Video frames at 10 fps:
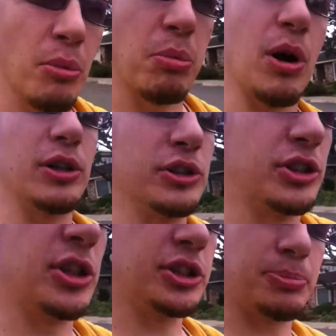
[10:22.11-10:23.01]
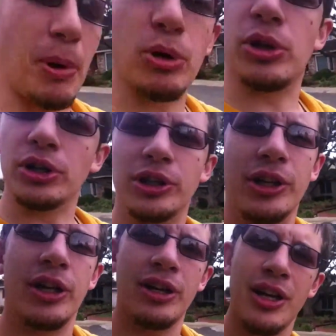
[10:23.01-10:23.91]
words spoken
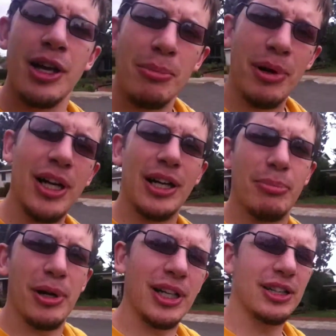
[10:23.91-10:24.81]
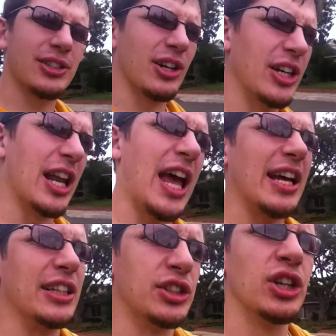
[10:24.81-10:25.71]
by a certain
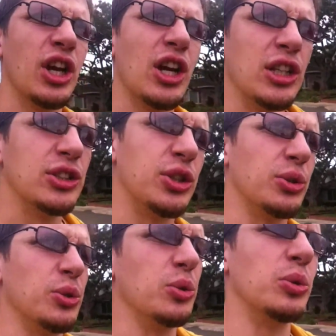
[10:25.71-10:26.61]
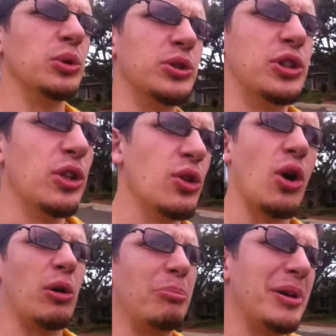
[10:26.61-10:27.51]
age to
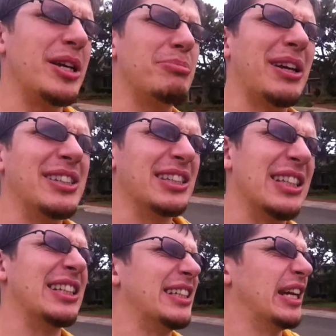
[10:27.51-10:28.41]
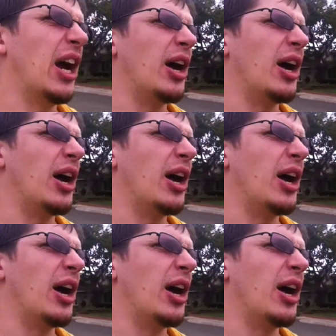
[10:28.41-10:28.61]
not be basically